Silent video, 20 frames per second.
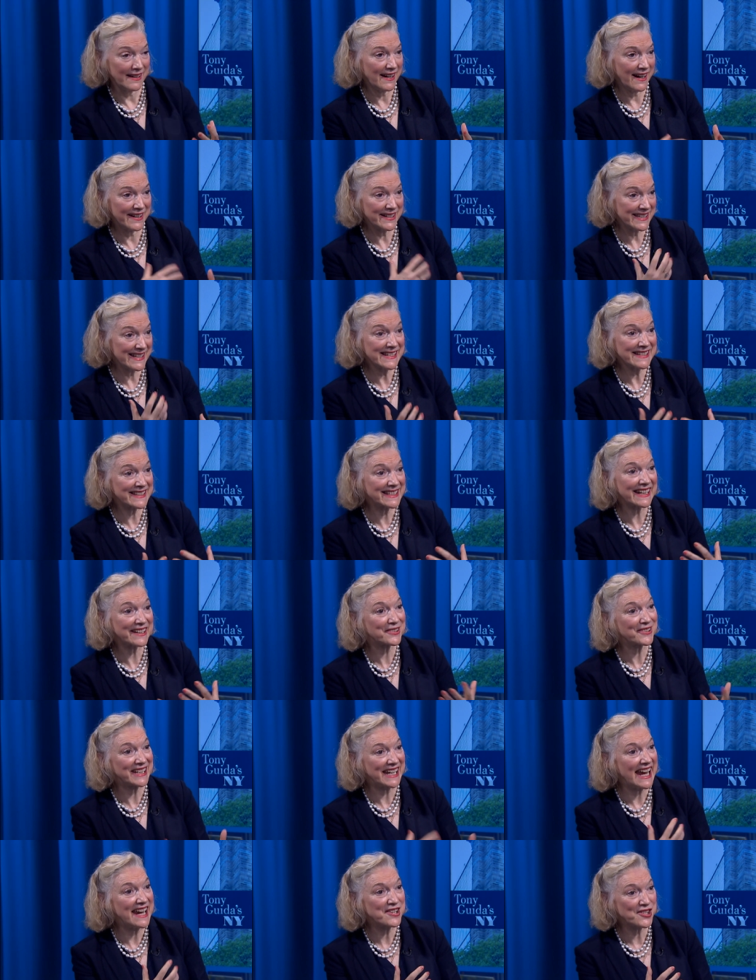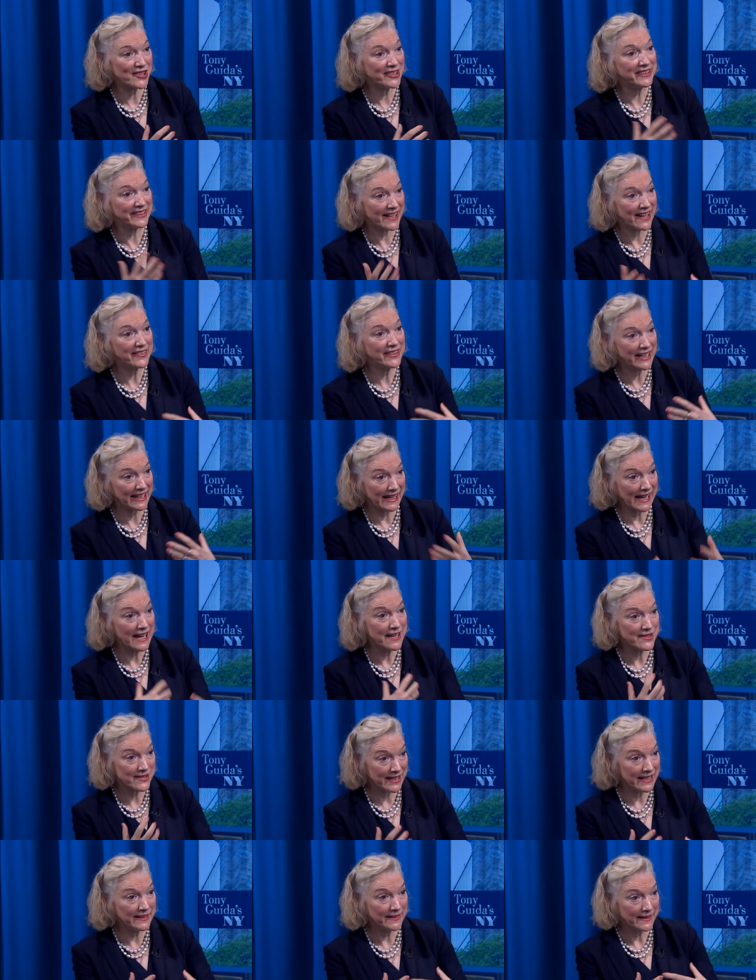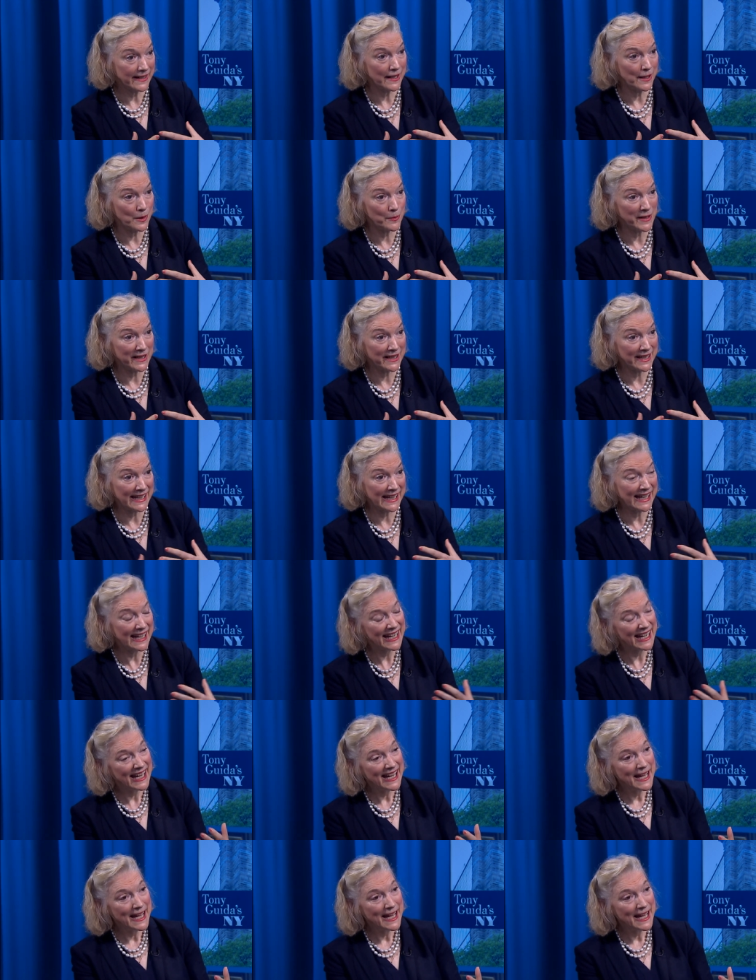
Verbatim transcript: artistic creation does engage the entire body.